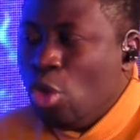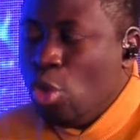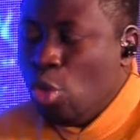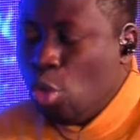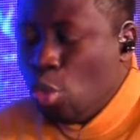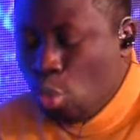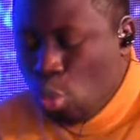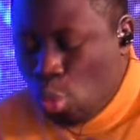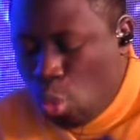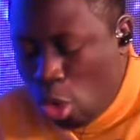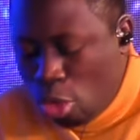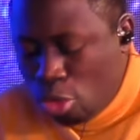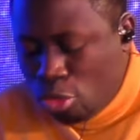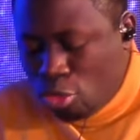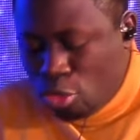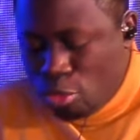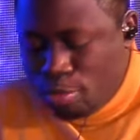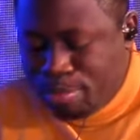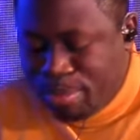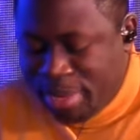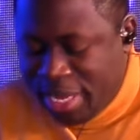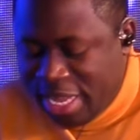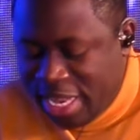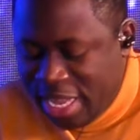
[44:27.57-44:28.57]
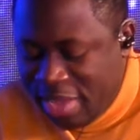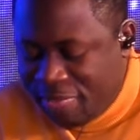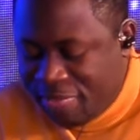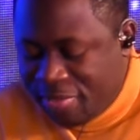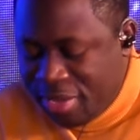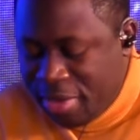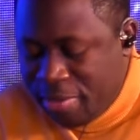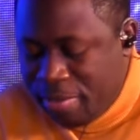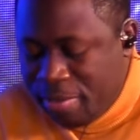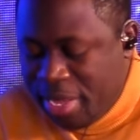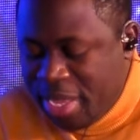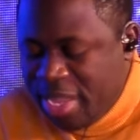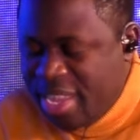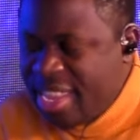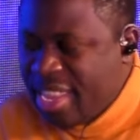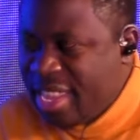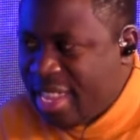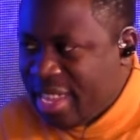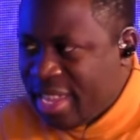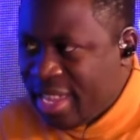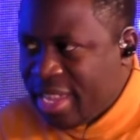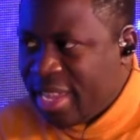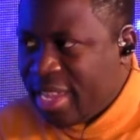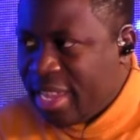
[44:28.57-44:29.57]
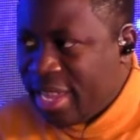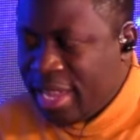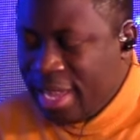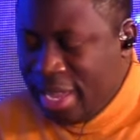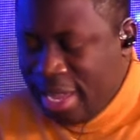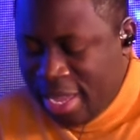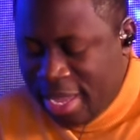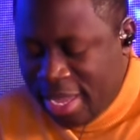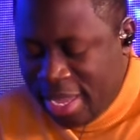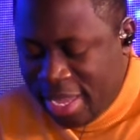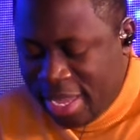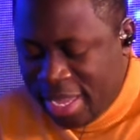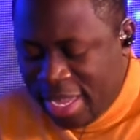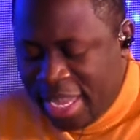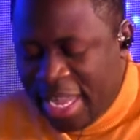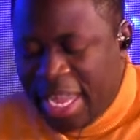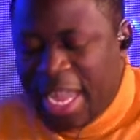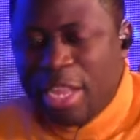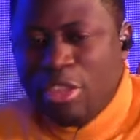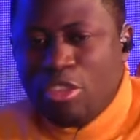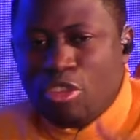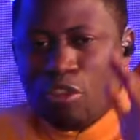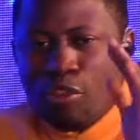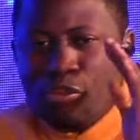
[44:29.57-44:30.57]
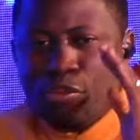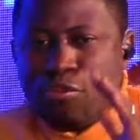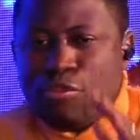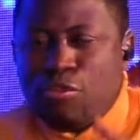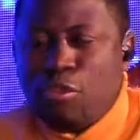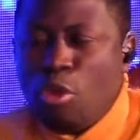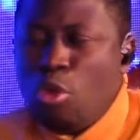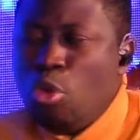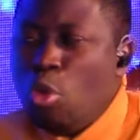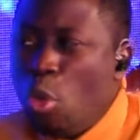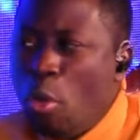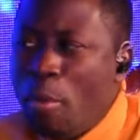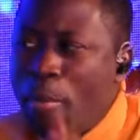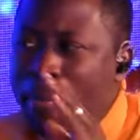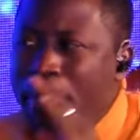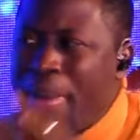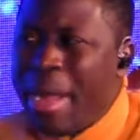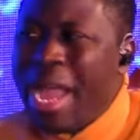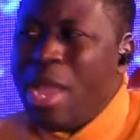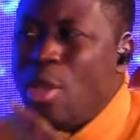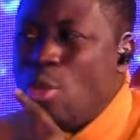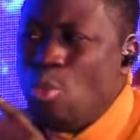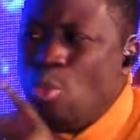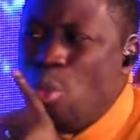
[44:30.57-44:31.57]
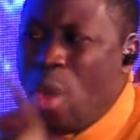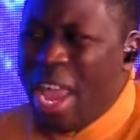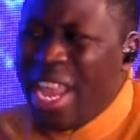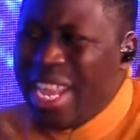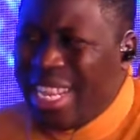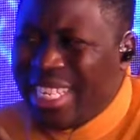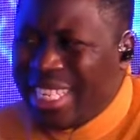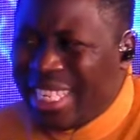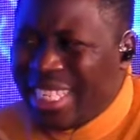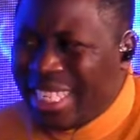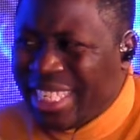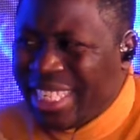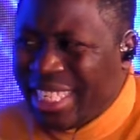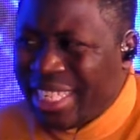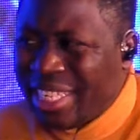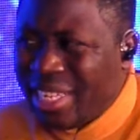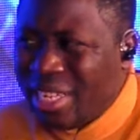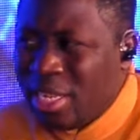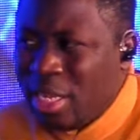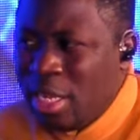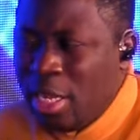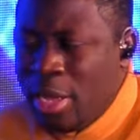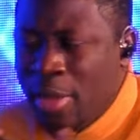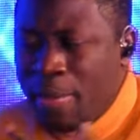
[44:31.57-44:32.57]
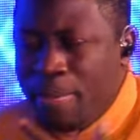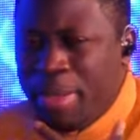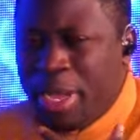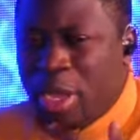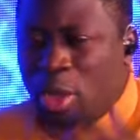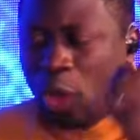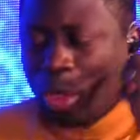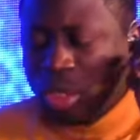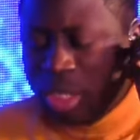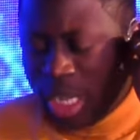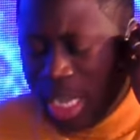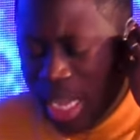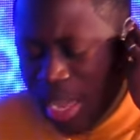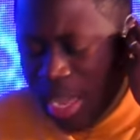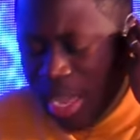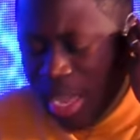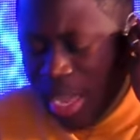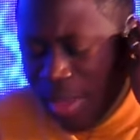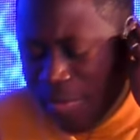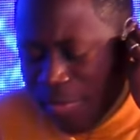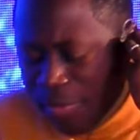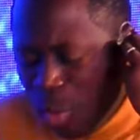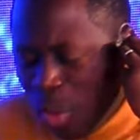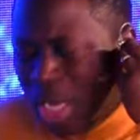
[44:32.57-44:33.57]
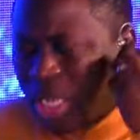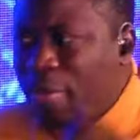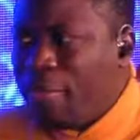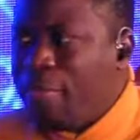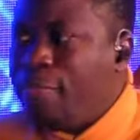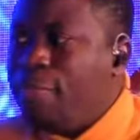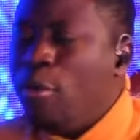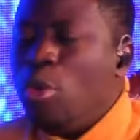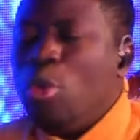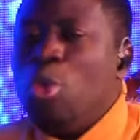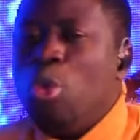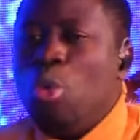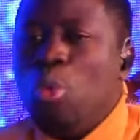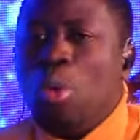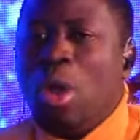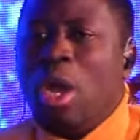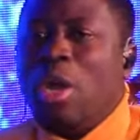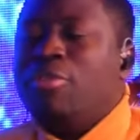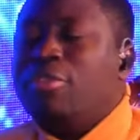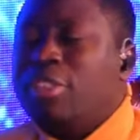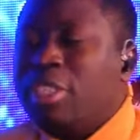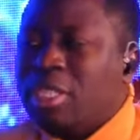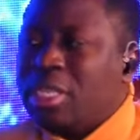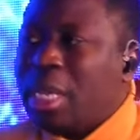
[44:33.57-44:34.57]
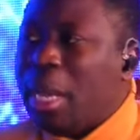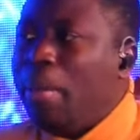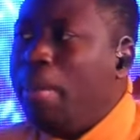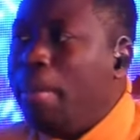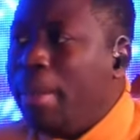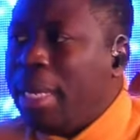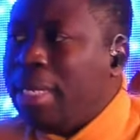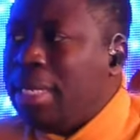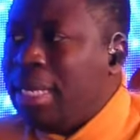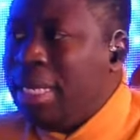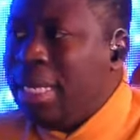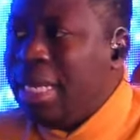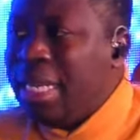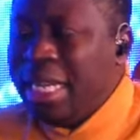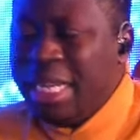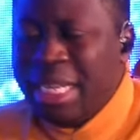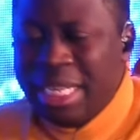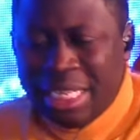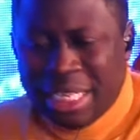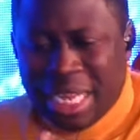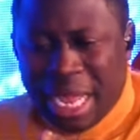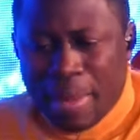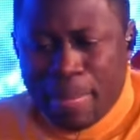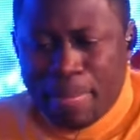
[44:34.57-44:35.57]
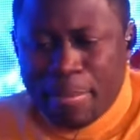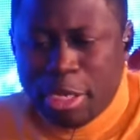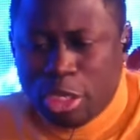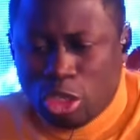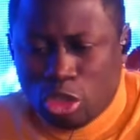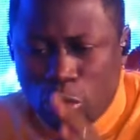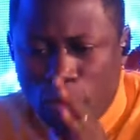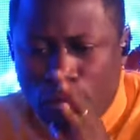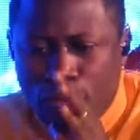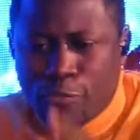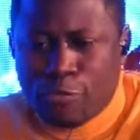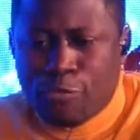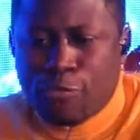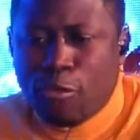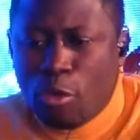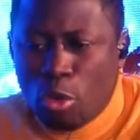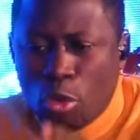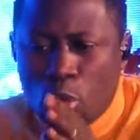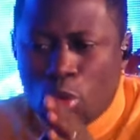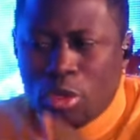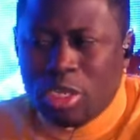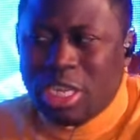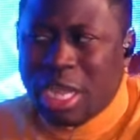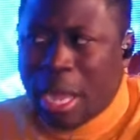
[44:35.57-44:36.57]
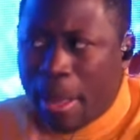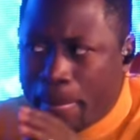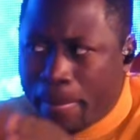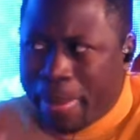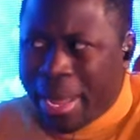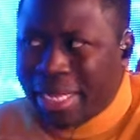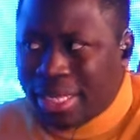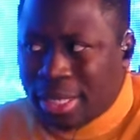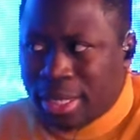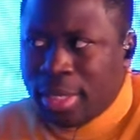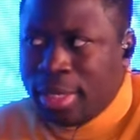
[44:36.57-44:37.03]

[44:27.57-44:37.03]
want to believe in me and to follow my ways, because if you are the follower of somebody, that means you follow their pattern.